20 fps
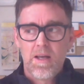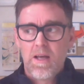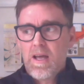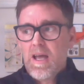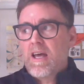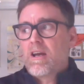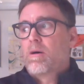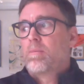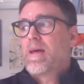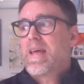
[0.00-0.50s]

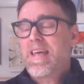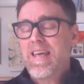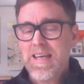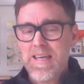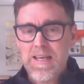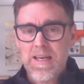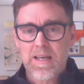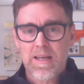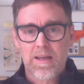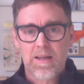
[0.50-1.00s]
and I'm
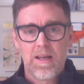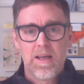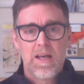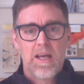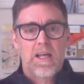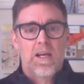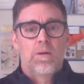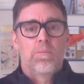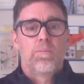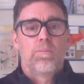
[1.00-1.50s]
eating,
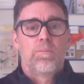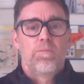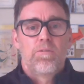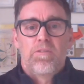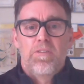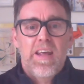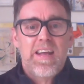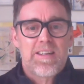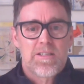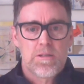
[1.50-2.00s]
and I'm
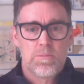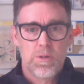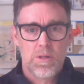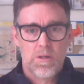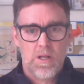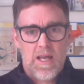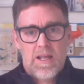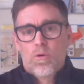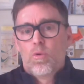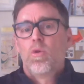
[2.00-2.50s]
flexible,
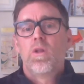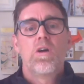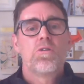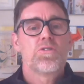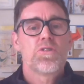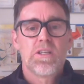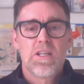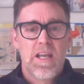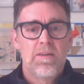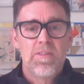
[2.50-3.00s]
and all
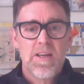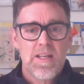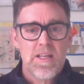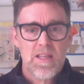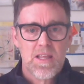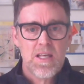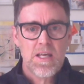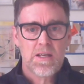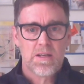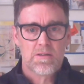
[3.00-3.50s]
those lovely
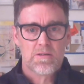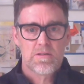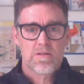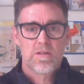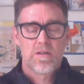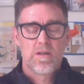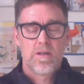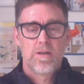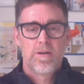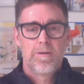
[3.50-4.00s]
things.
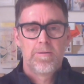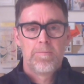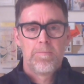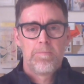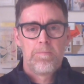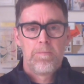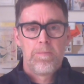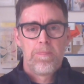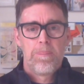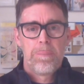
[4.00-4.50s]

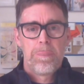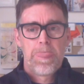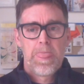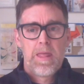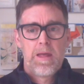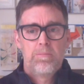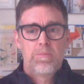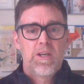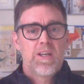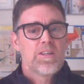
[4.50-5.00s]

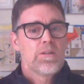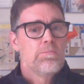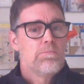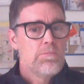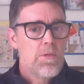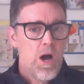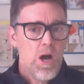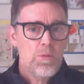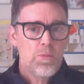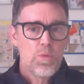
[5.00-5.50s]
But at the
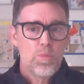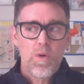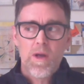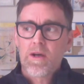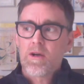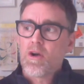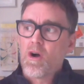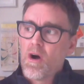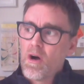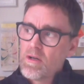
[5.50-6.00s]
moment, we're
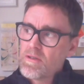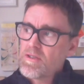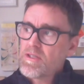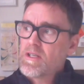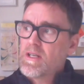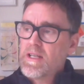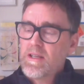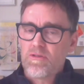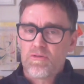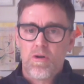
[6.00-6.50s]

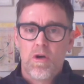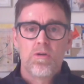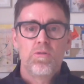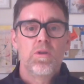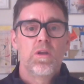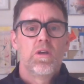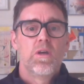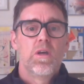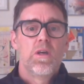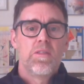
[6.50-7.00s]
constantly
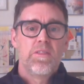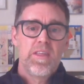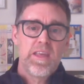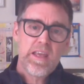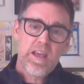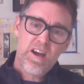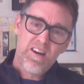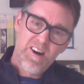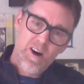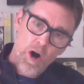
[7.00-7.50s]
thrown
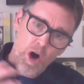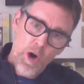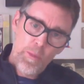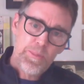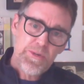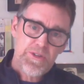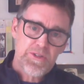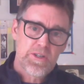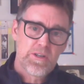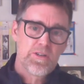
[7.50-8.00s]
the
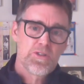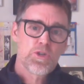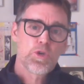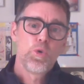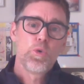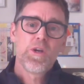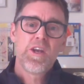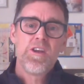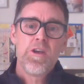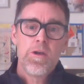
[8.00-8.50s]
opposite. It's
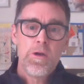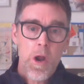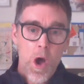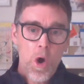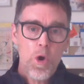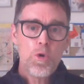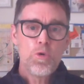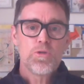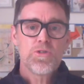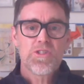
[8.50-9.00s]
called a
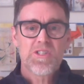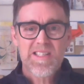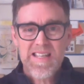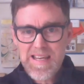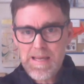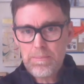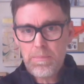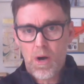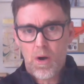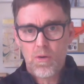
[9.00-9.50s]

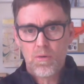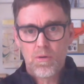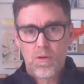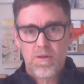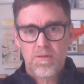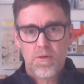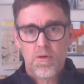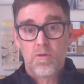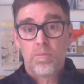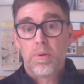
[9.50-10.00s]
nocebo.
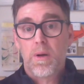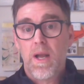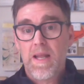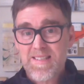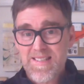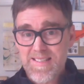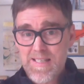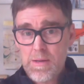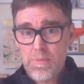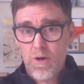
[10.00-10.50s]
You've heard of
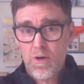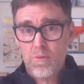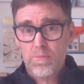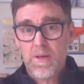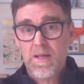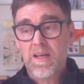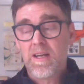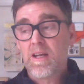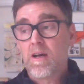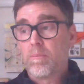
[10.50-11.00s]
placebo,
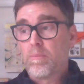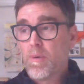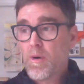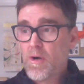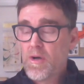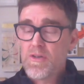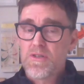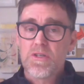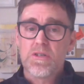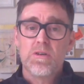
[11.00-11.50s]
meaning a
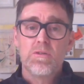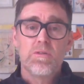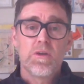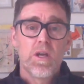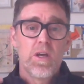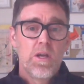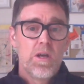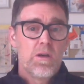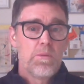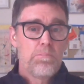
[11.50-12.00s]
positive
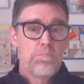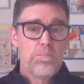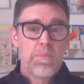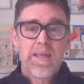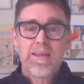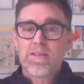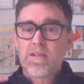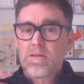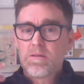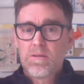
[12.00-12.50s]

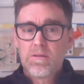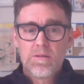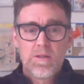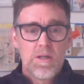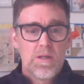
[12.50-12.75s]
mental